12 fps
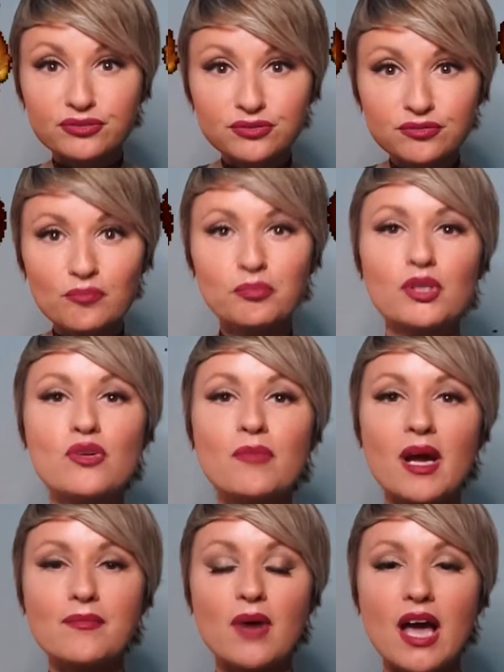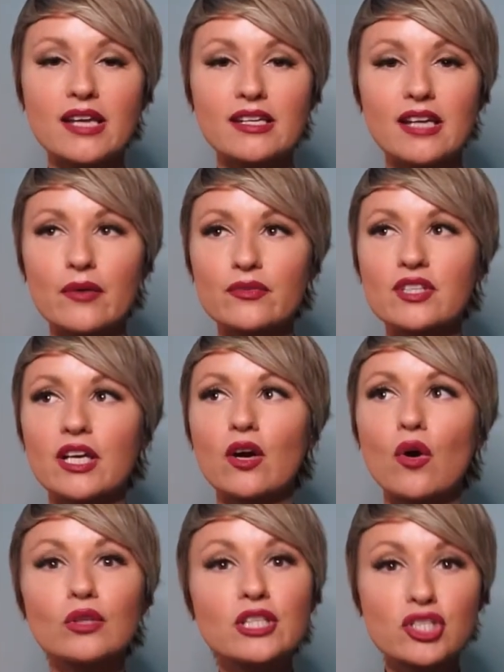blew my mind, and I was like,
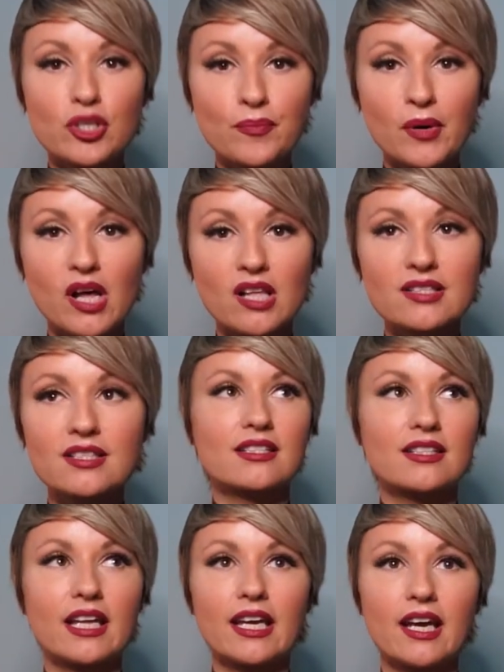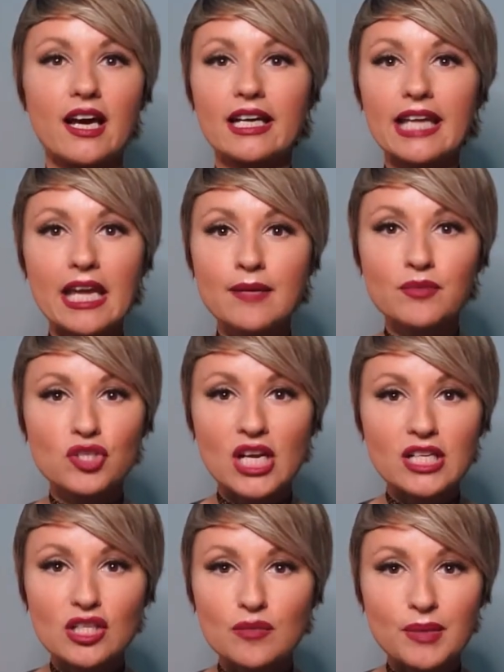holy shit balls, it's like a
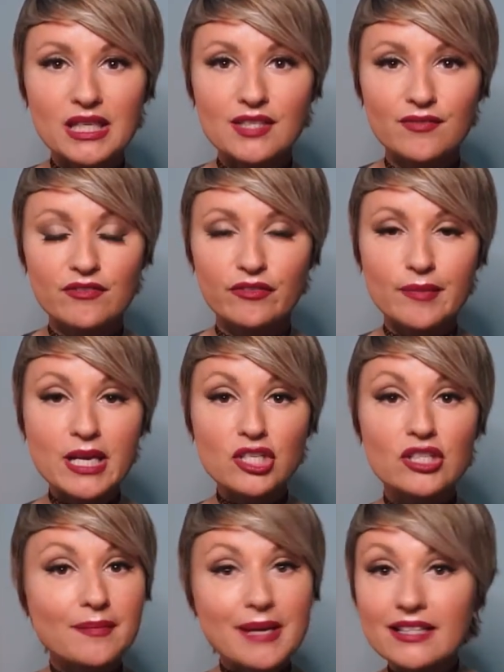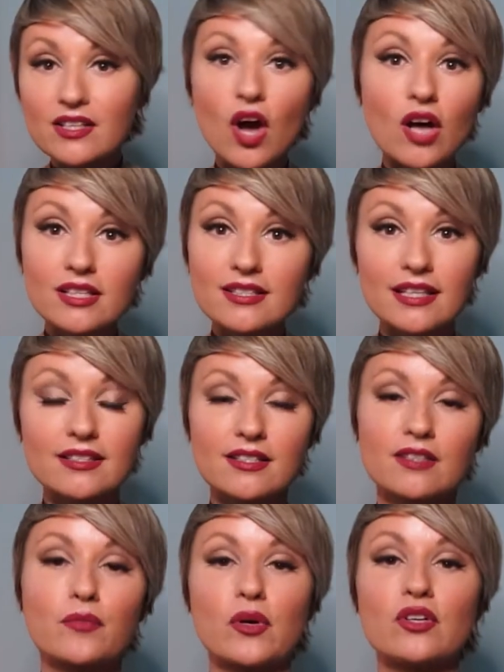game-changing piece of information that makes all the sense in the
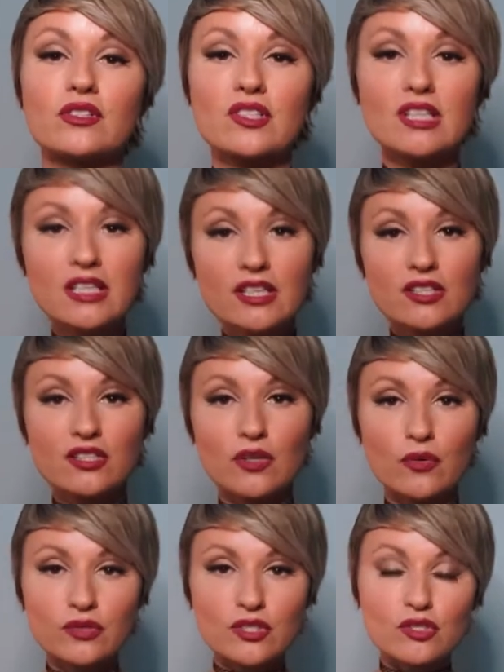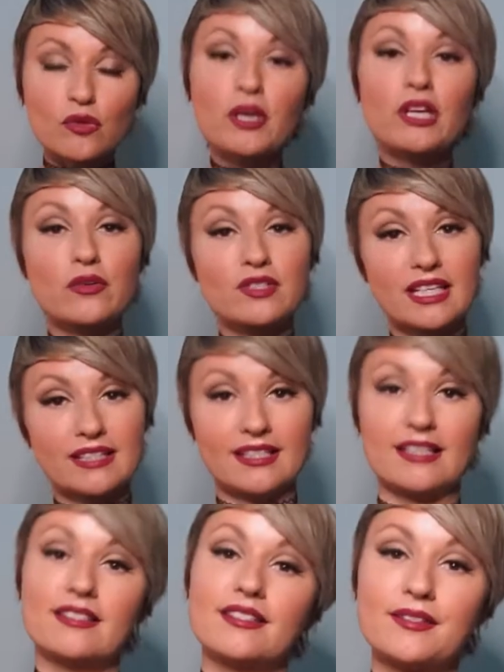world. So the story goes like
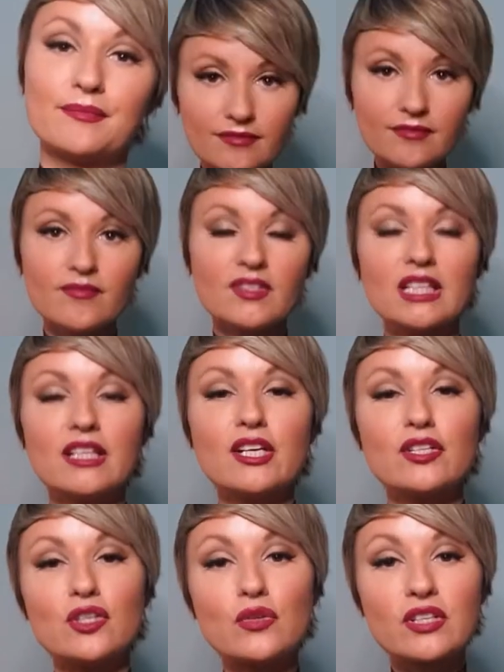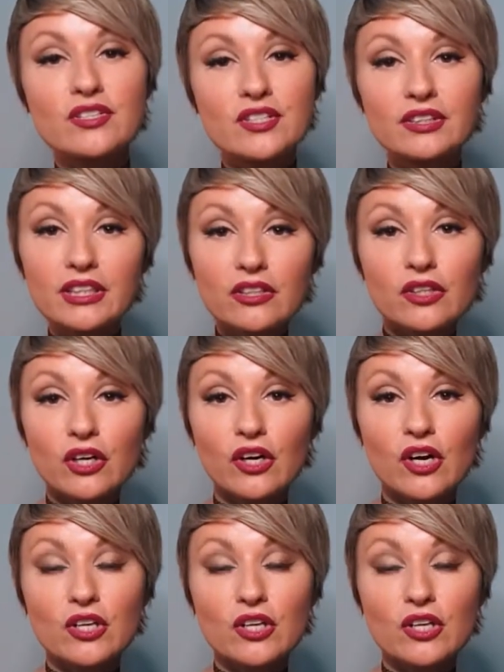this. So there's a little girl,